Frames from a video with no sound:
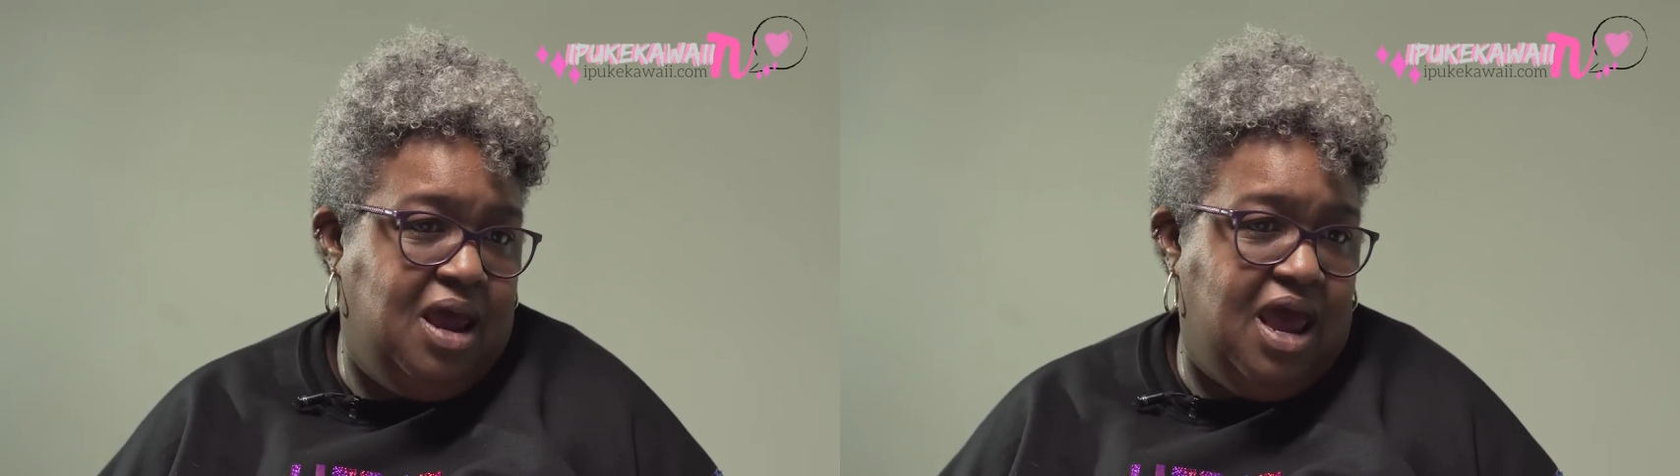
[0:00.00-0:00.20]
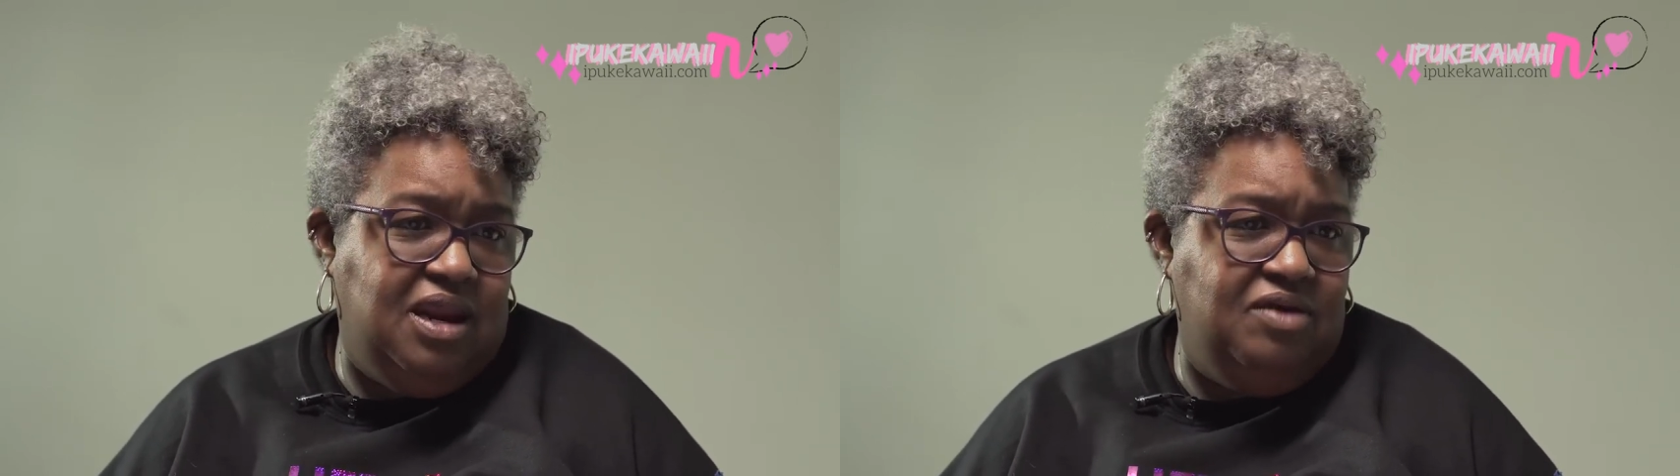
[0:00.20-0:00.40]

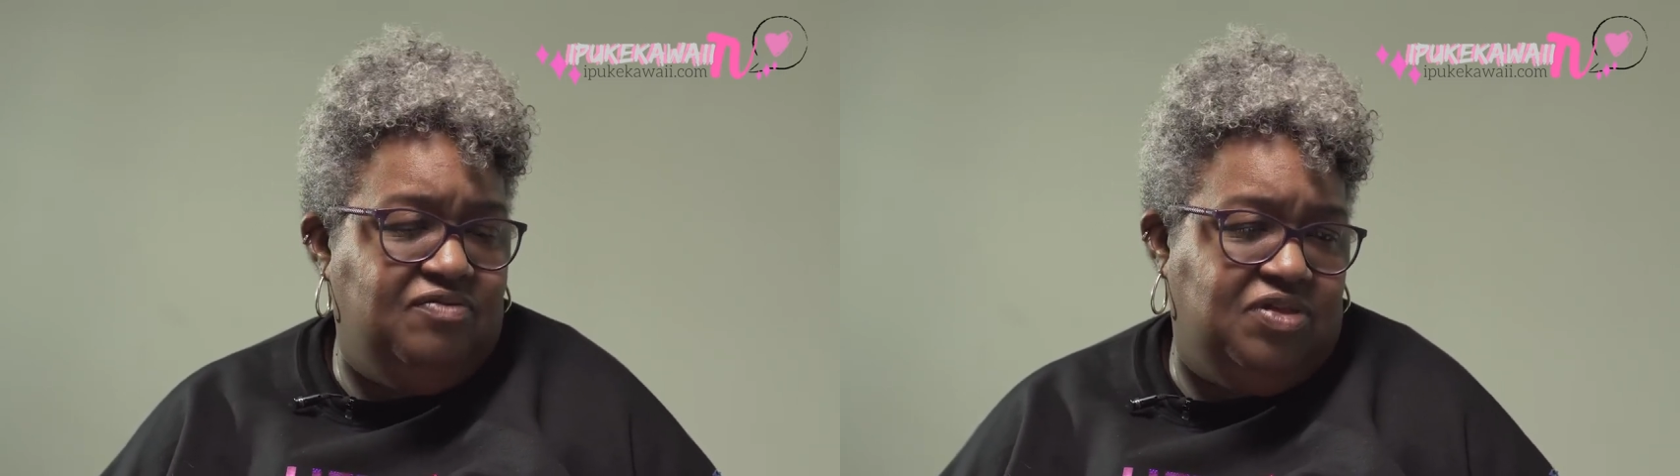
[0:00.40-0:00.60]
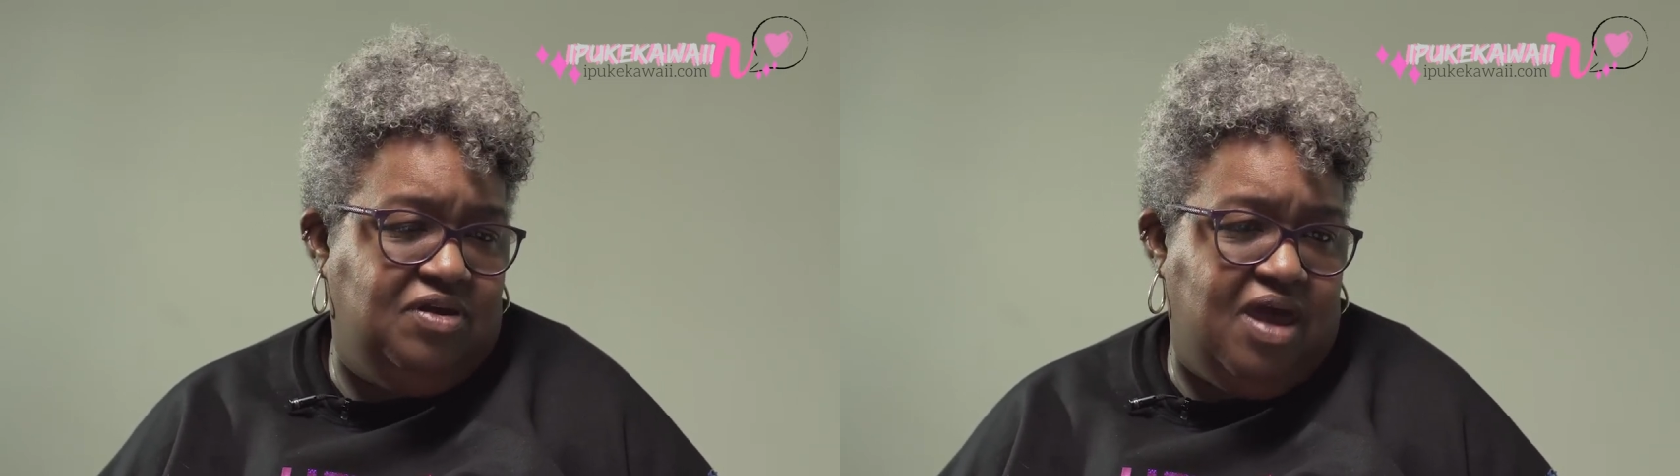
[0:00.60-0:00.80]
and
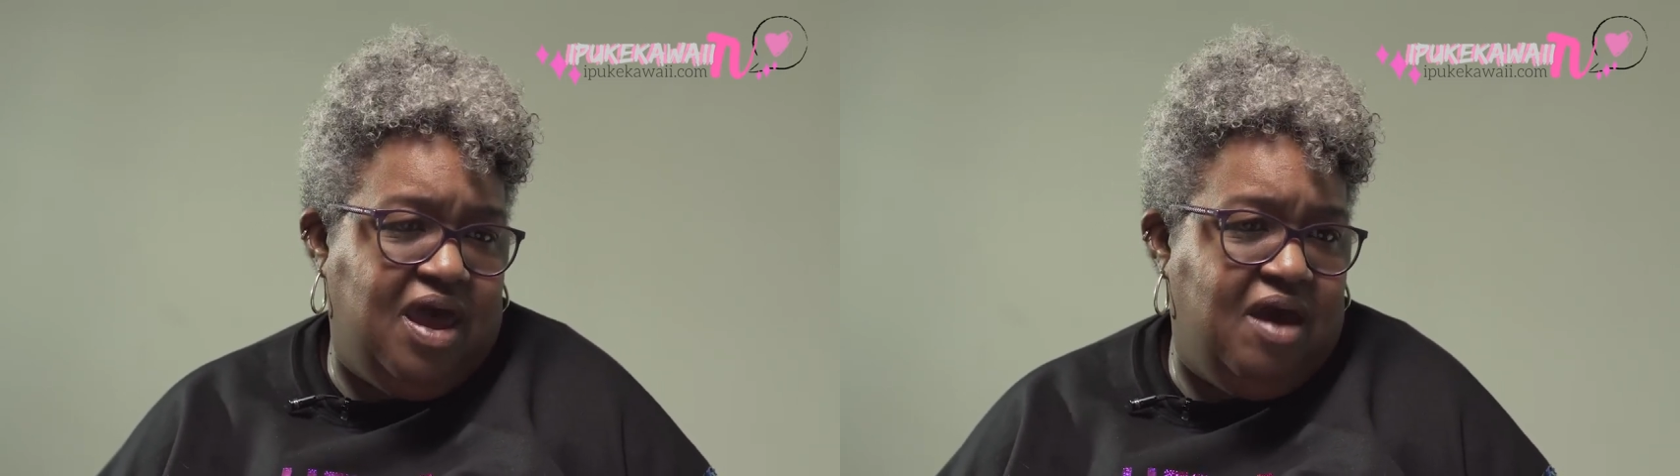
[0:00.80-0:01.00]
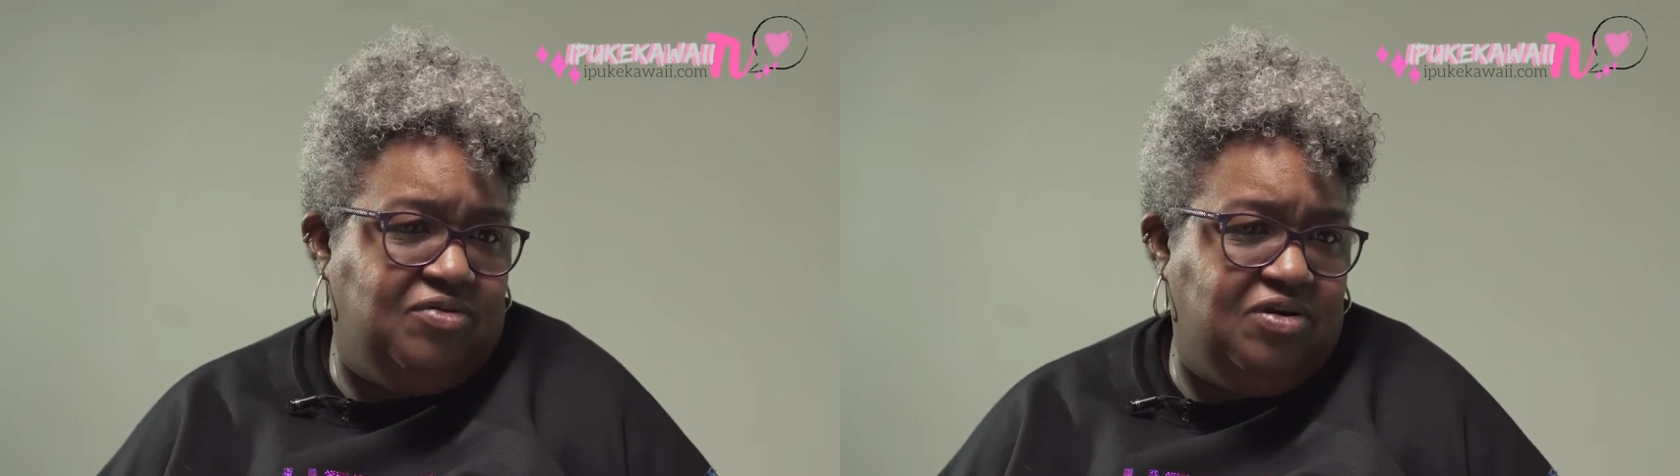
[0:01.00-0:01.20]
even the
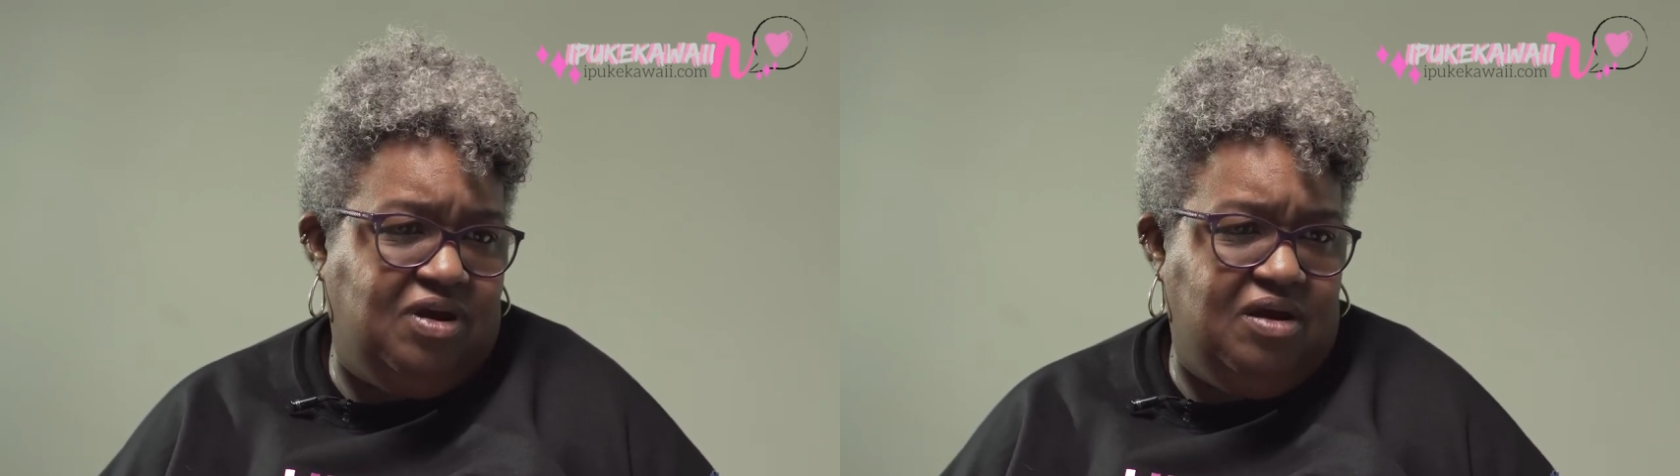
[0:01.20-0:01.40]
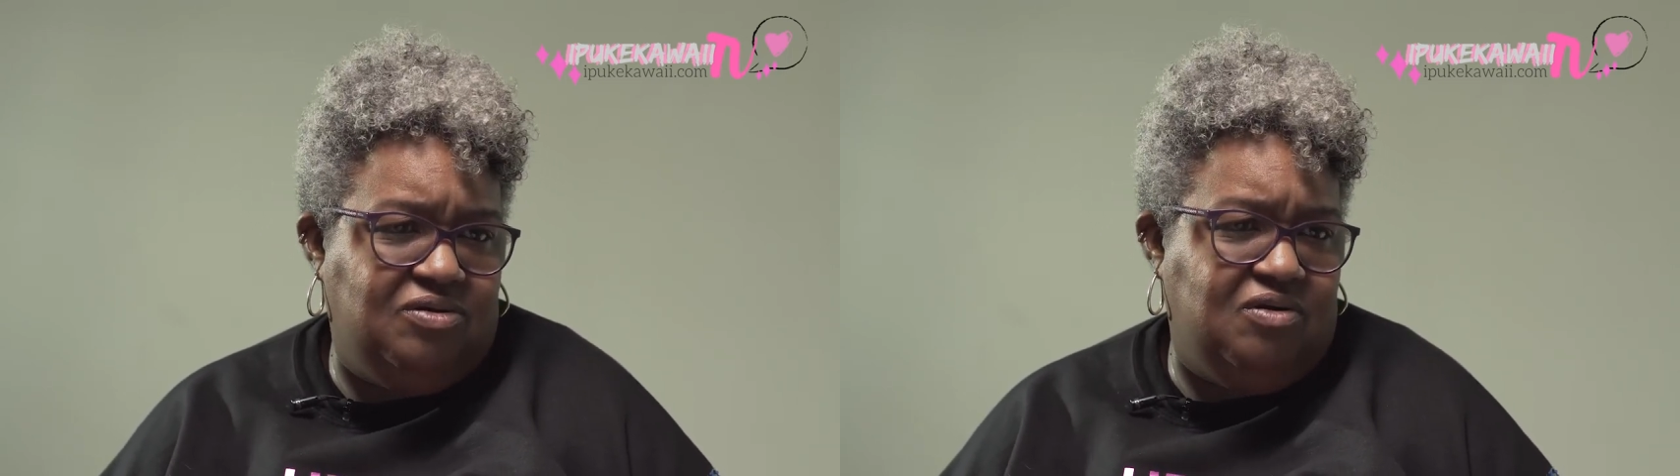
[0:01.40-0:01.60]
aftercare.